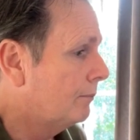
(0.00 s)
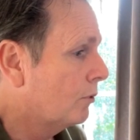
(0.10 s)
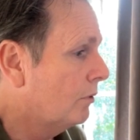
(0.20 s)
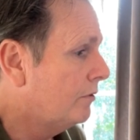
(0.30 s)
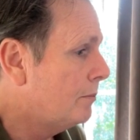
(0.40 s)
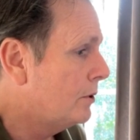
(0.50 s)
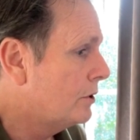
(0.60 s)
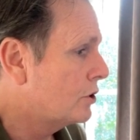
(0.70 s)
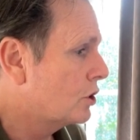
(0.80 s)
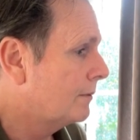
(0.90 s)
River
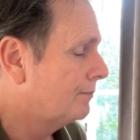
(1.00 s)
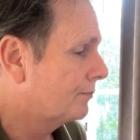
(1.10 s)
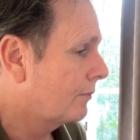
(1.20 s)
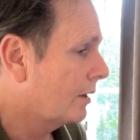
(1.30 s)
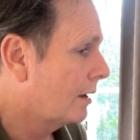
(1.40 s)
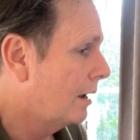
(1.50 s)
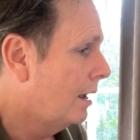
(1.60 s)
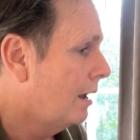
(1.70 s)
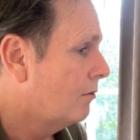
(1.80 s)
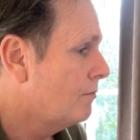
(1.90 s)
birch,
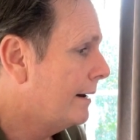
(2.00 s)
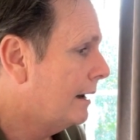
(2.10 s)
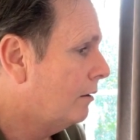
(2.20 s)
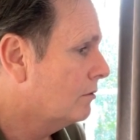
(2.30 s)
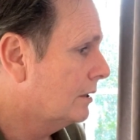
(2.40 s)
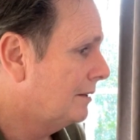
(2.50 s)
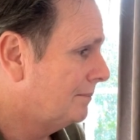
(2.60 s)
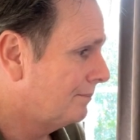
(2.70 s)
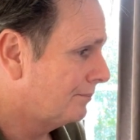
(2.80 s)
red alder,